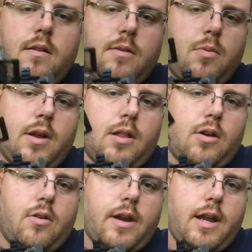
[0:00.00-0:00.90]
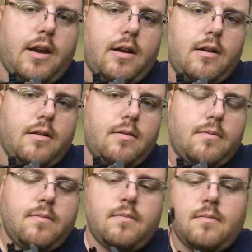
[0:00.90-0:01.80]
spring load right here.
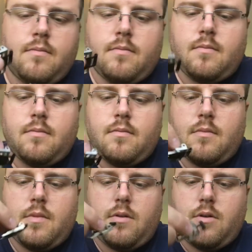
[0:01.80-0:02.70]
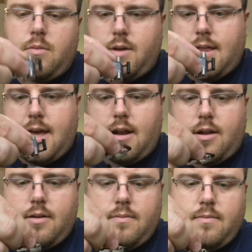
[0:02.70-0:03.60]
So we're going to put that
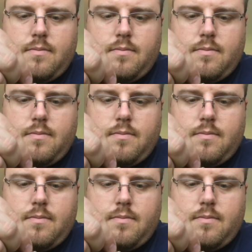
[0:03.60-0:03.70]
on.